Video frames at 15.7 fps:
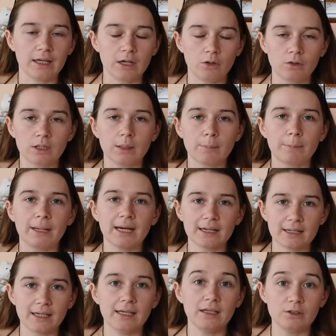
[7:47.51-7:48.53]
And I'll get
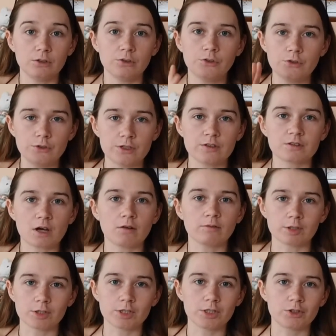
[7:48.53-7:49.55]
back into this
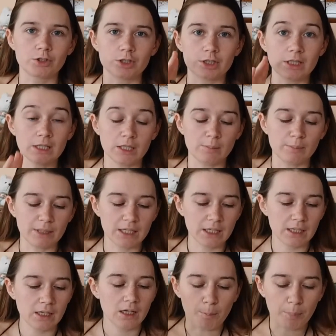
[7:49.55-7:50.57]
conversation in a bit.